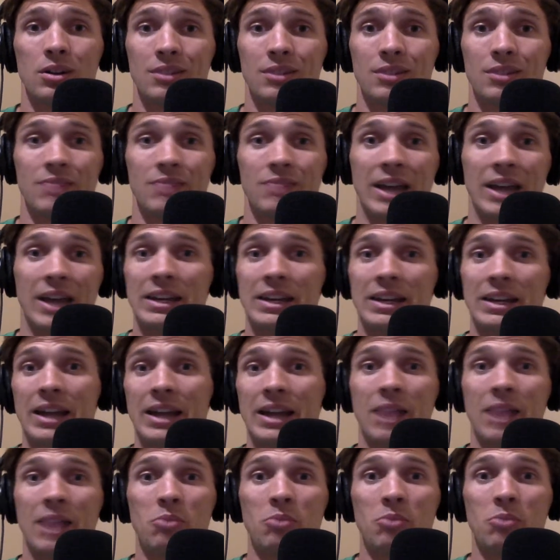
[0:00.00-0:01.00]

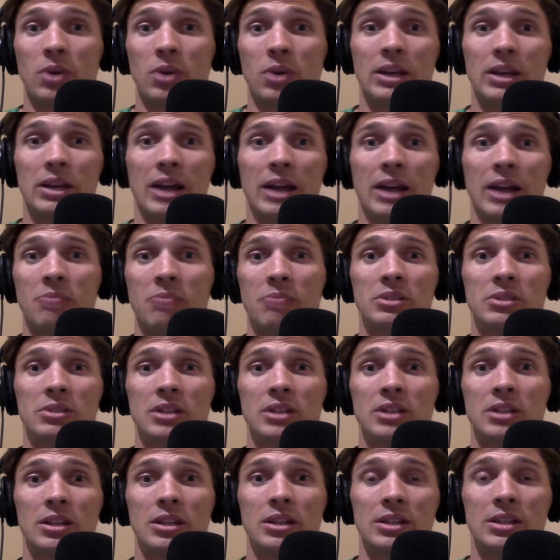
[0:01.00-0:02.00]

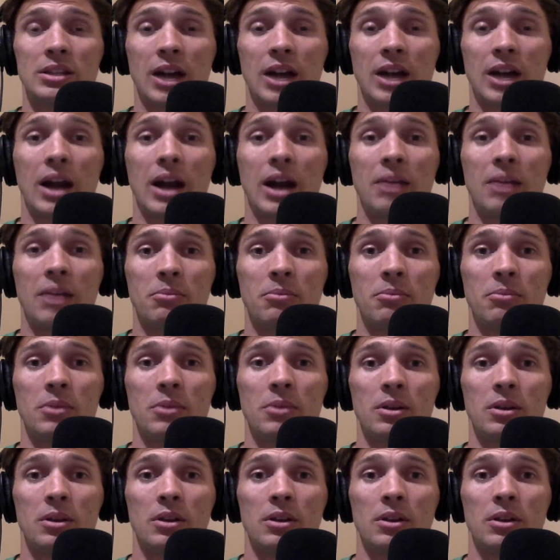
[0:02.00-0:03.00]
99.9% of the time,
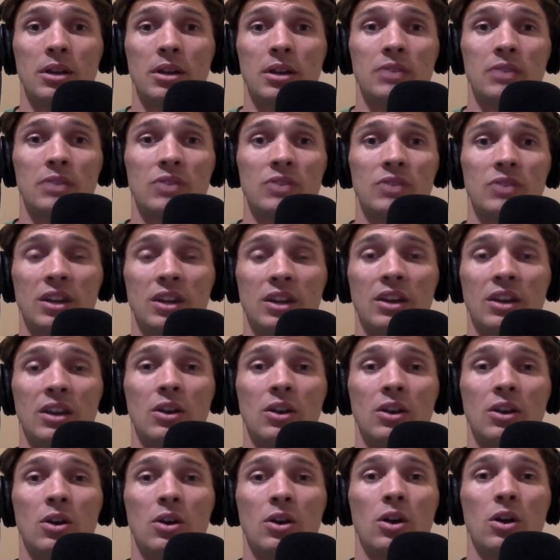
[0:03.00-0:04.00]
is
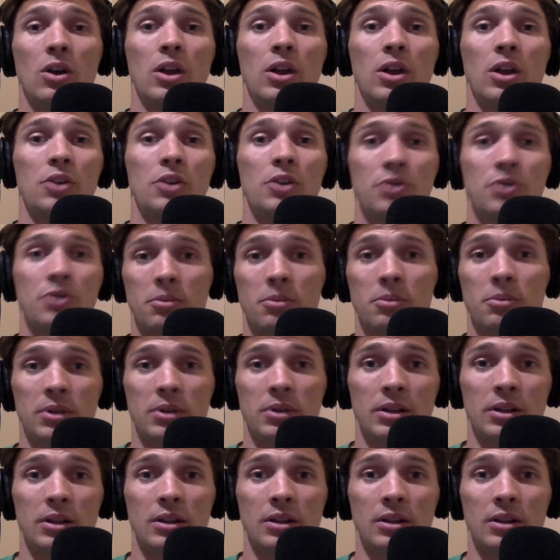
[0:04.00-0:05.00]
getting
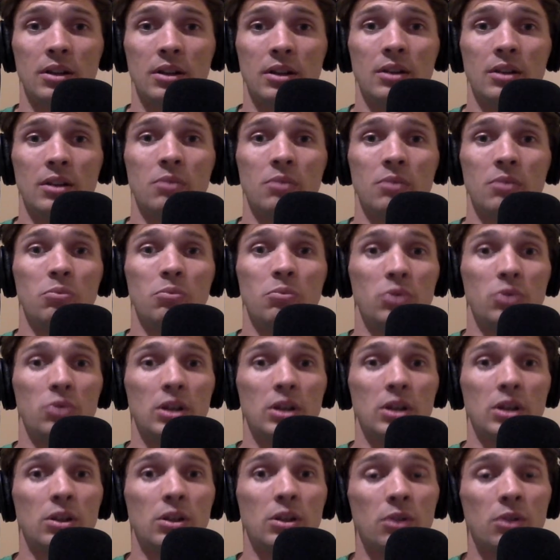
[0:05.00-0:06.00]
interpreted
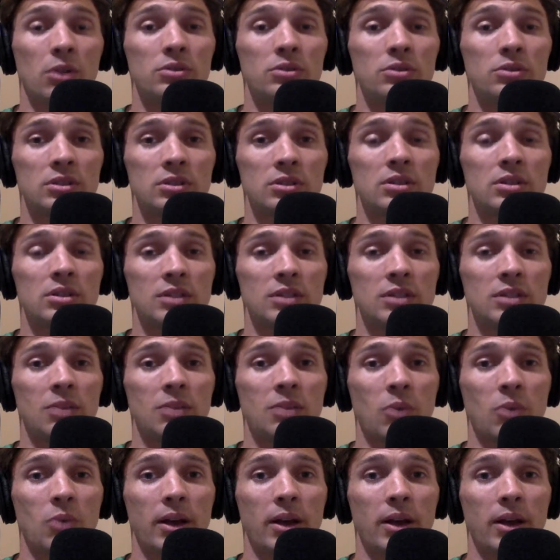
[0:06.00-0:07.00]
pretty close to the
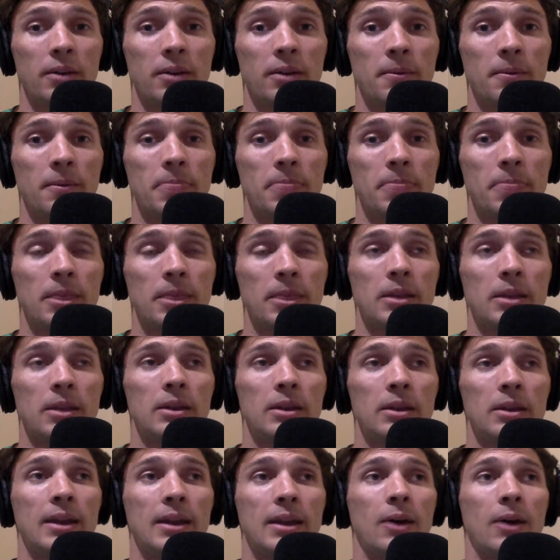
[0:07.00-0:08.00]
same way.
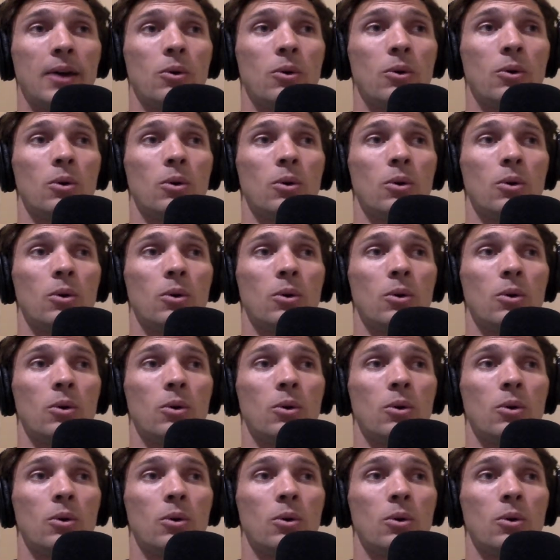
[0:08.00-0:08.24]
Now,